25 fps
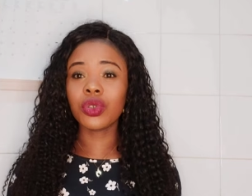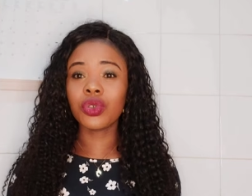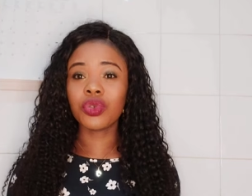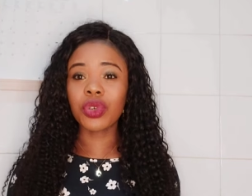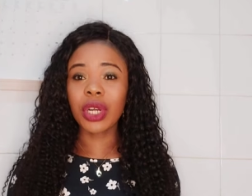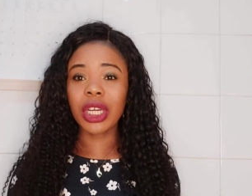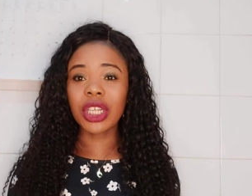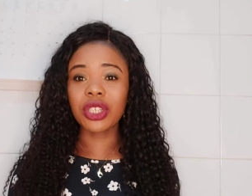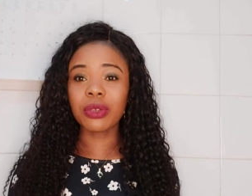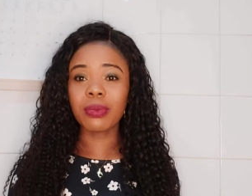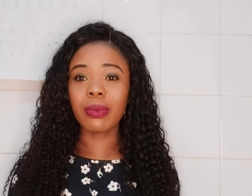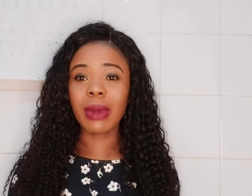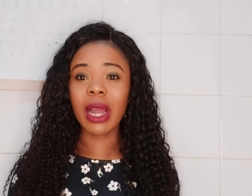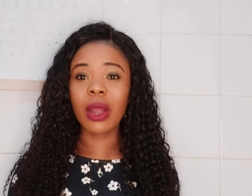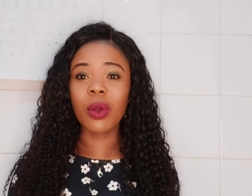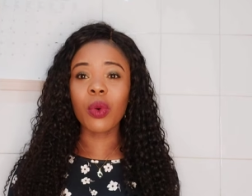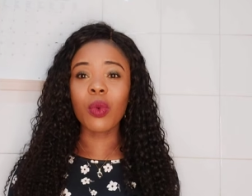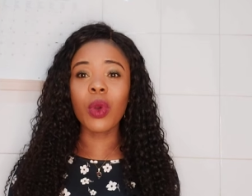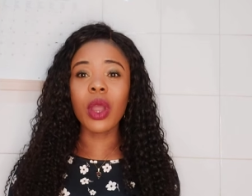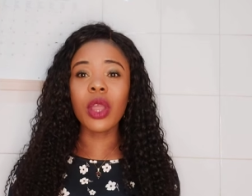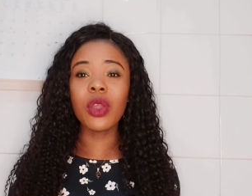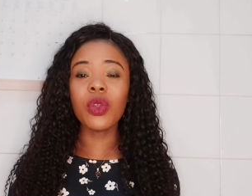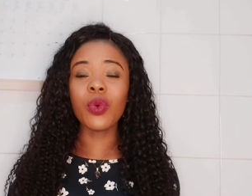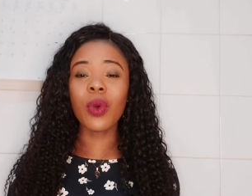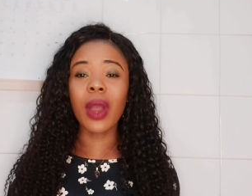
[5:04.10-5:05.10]
you stretch mark
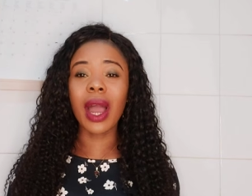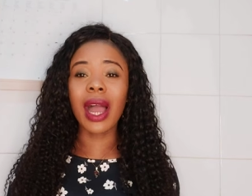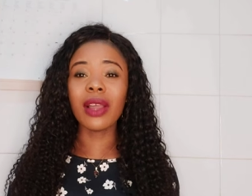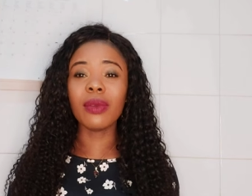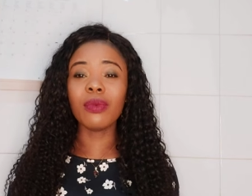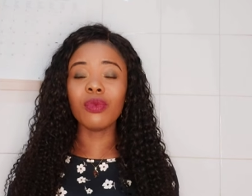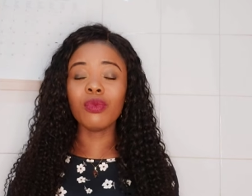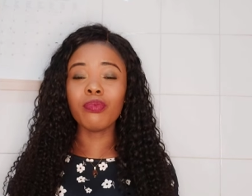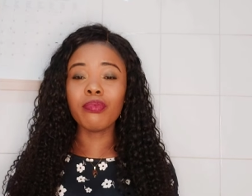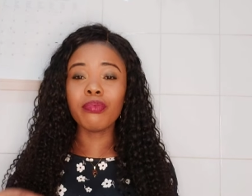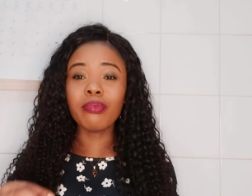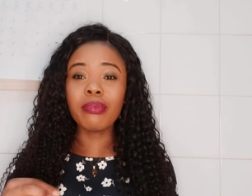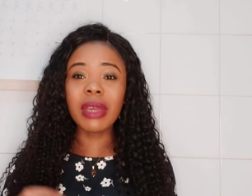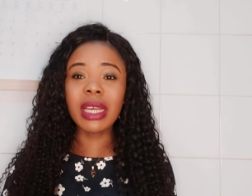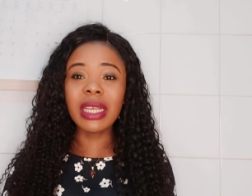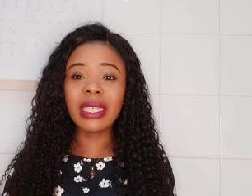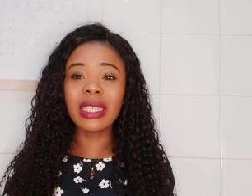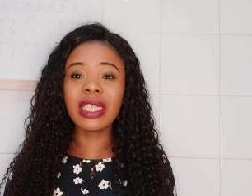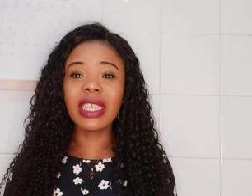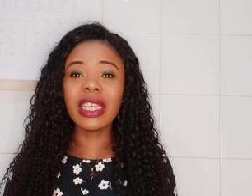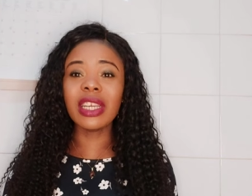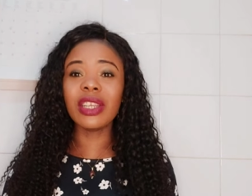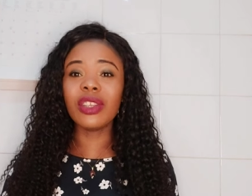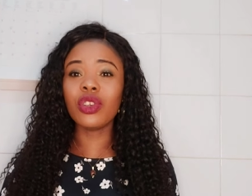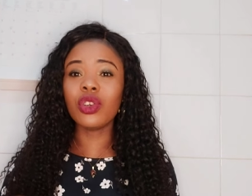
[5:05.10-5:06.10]
when you are
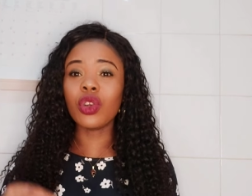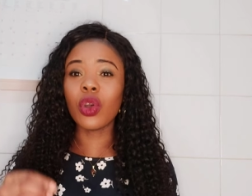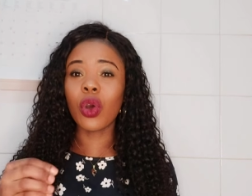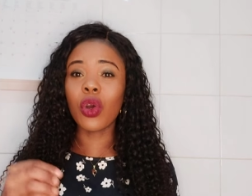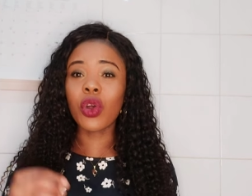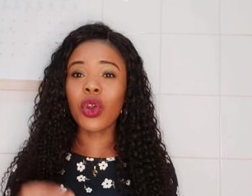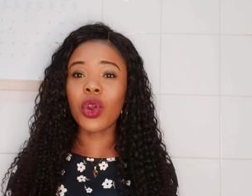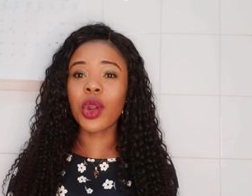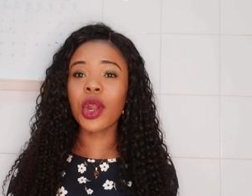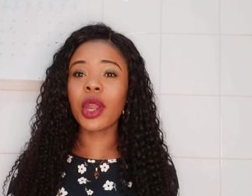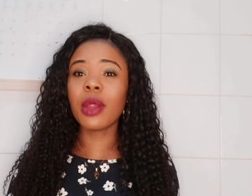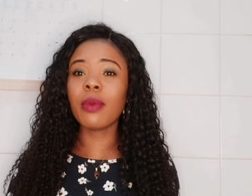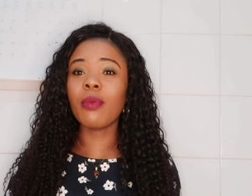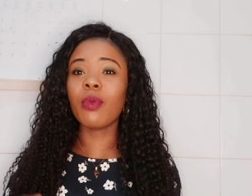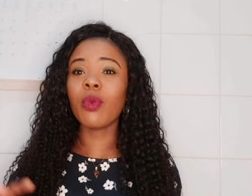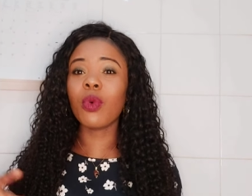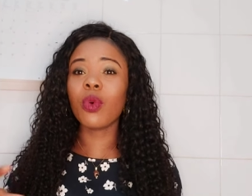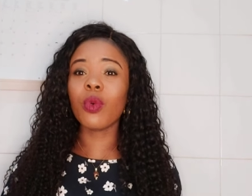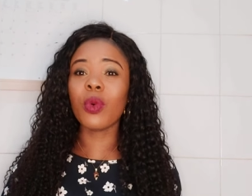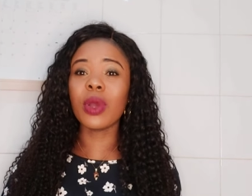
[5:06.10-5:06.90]
missing your cream